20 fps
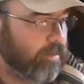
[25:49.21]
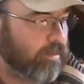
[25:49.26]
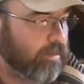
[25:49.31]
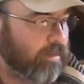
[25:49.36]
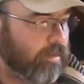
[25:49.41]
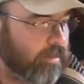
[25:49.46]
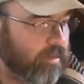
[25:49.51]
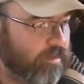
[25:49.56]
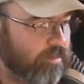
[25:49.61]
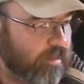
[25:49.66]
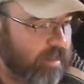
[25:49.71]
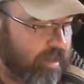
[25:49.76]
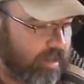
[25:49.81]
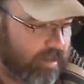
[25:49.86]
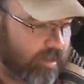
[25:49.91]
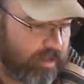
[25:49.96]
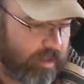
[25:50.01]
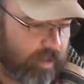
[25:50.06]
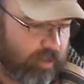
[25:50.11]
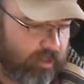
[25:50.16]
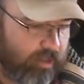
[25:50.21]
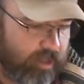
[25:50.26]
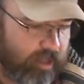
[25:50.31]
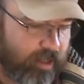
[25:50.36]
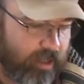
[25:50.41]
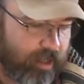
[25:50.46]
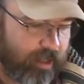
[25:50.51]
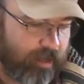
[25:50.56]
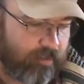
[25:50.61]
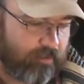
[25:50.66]
It's my energy
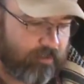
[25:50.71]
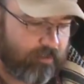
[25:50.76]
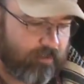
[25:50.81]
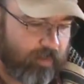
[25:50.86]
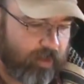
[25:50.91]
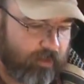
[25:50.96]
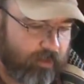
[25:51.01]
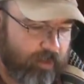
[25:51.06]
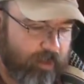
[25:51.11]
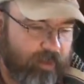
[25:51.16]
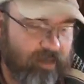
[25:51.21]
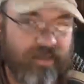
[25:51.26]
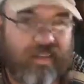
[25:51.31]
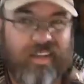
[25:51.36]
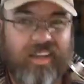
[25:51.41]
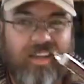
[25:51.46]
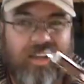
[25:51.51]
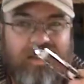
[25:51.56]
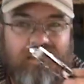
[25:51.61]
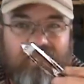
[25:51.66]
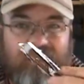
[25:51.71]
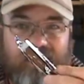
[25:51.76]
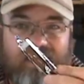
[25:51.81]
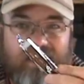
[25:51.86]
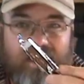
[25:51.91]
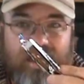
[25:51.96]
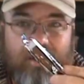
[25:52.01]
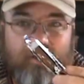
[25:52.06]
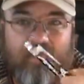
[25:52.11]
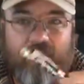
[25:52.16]
nugget melting. It is. It's
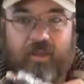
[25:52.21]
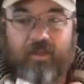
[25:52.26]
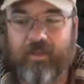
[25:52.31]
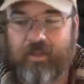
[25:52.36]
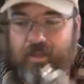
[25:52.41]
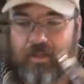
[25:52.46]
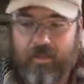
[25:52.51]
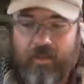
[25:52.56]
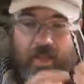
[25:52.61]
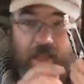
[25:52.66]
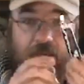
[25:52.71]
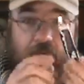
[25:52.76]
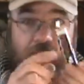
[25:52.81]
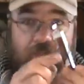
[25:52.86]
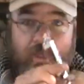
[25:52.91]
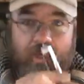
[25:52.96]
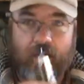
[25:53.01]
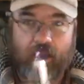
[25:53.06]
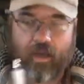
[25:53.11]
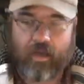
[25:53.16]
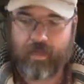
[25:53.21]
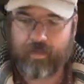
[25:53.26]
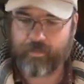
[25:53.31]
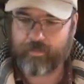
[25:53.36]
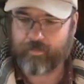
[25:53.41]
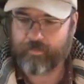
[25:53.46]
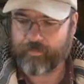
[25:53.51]
kind of melting. Energy nugget.